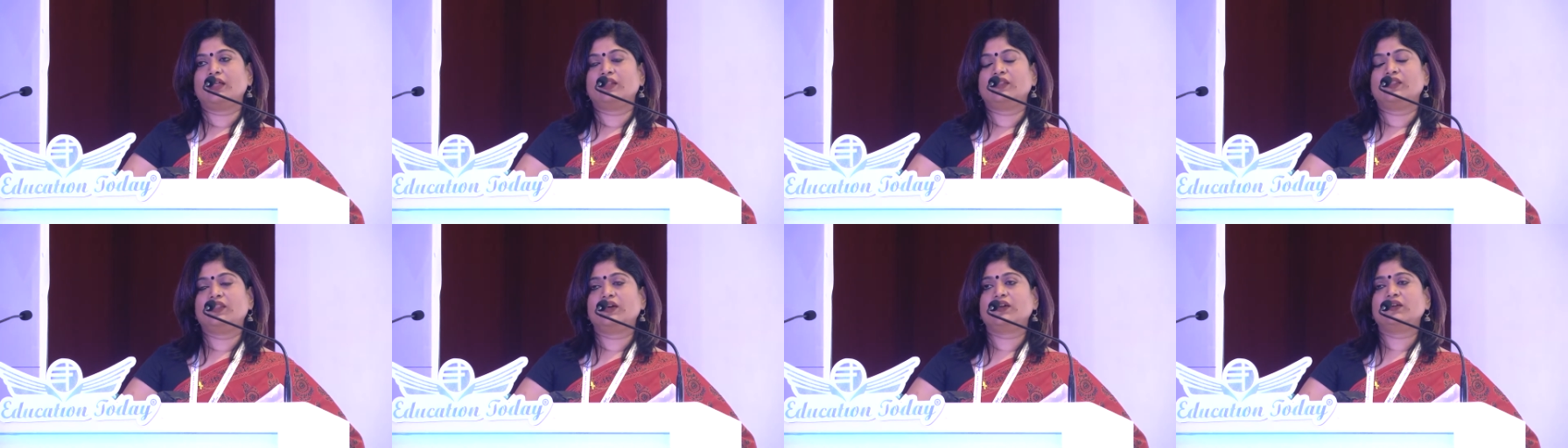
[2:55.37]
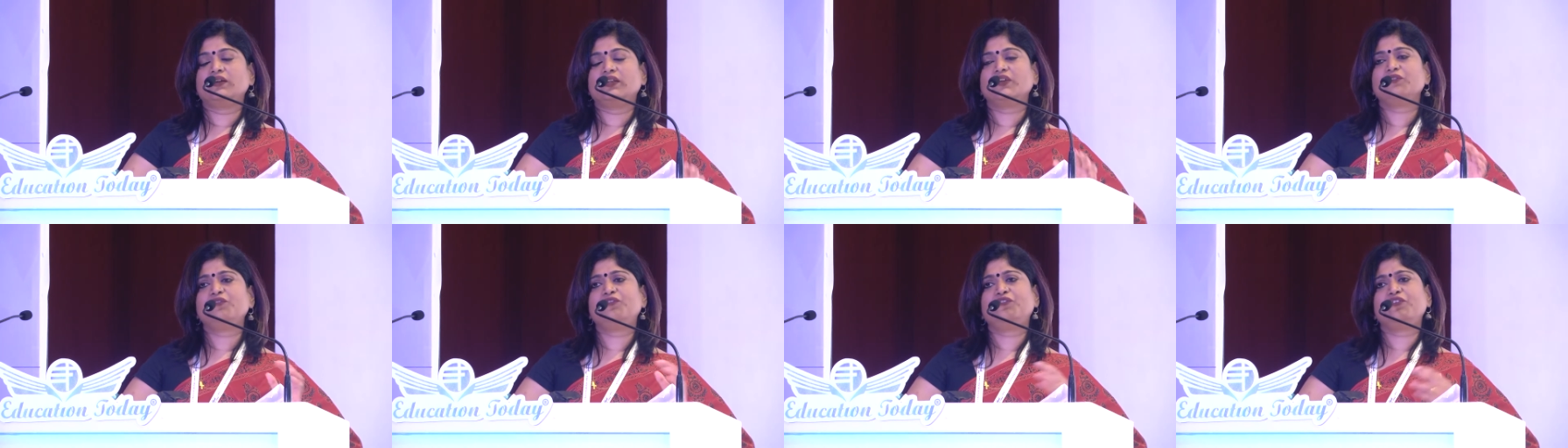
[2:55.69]
the
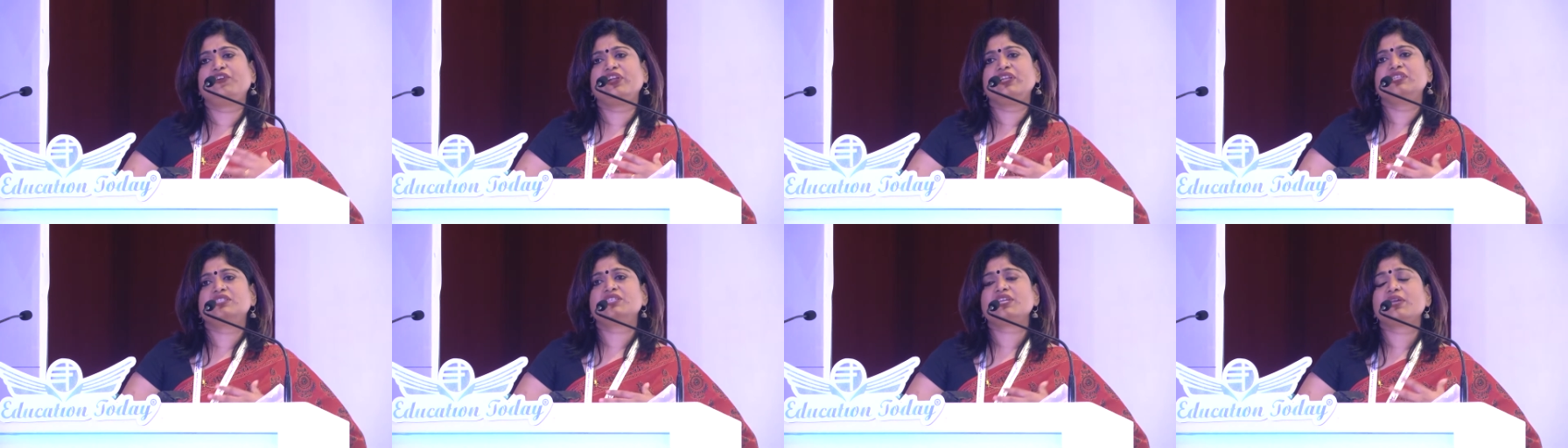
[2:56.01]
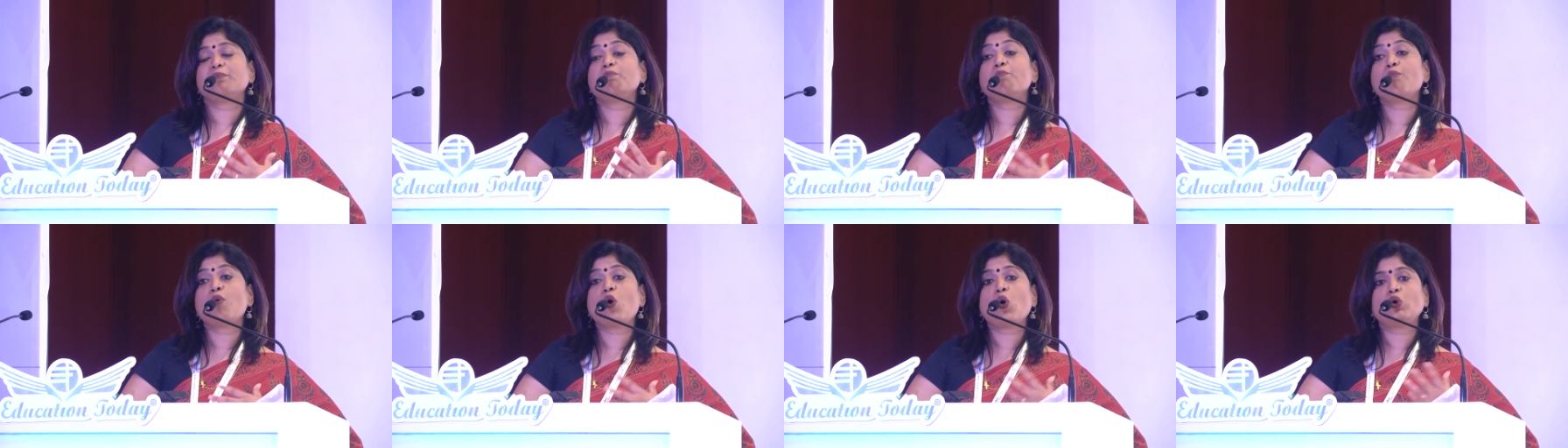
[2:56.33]
different
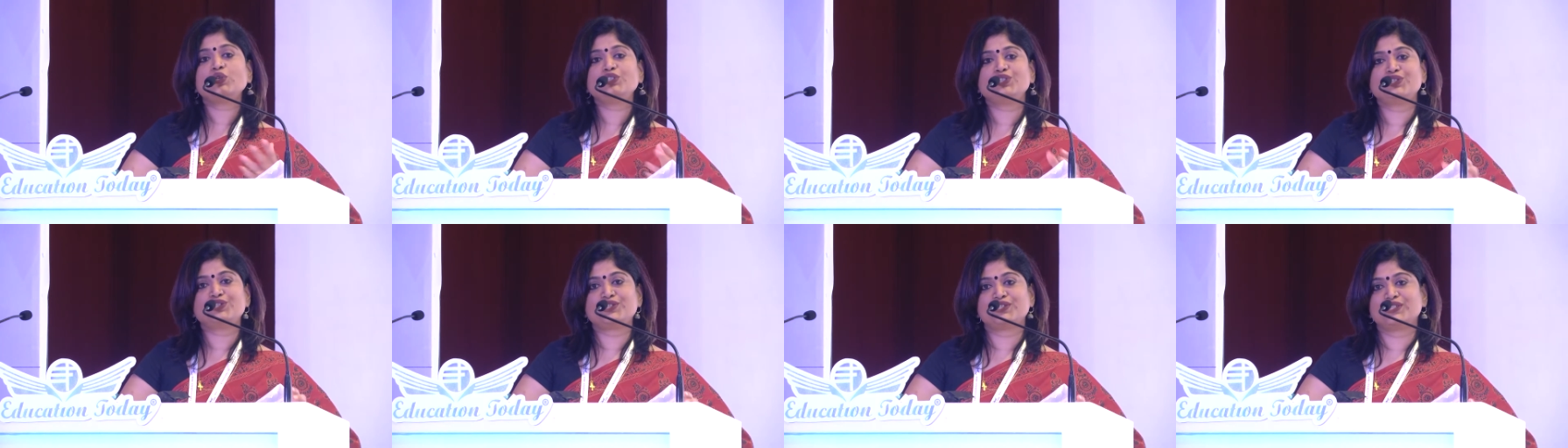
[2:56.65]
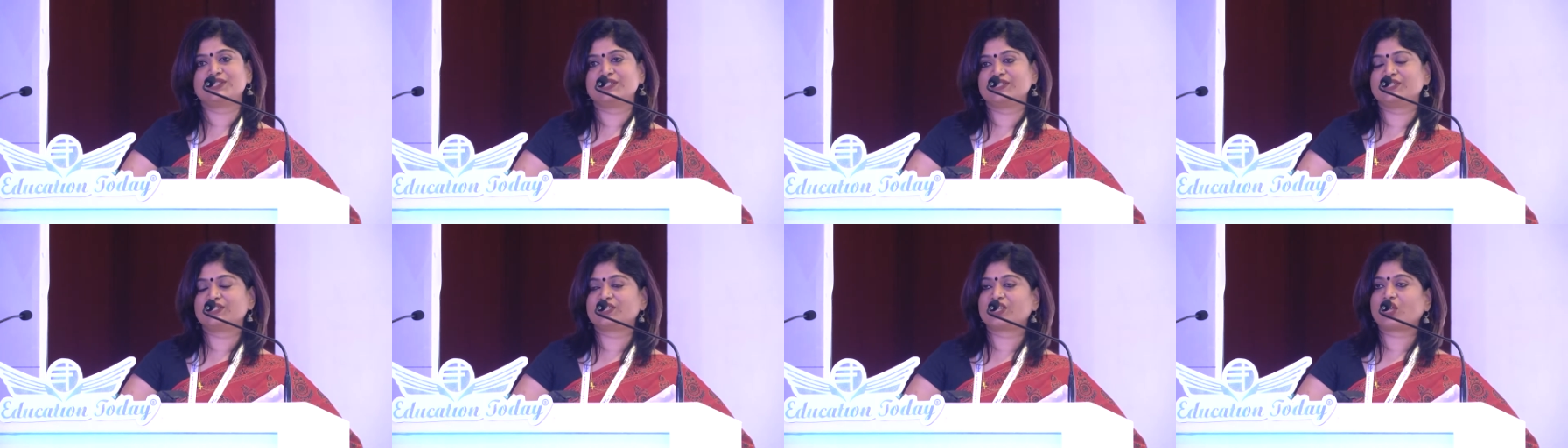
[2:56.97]

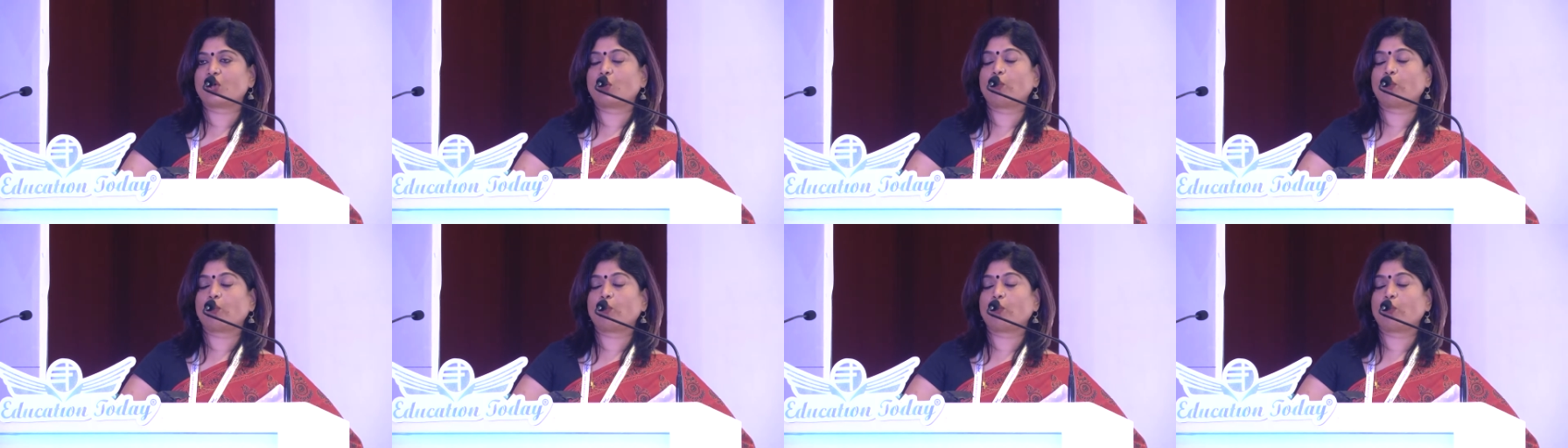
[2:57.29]
emotions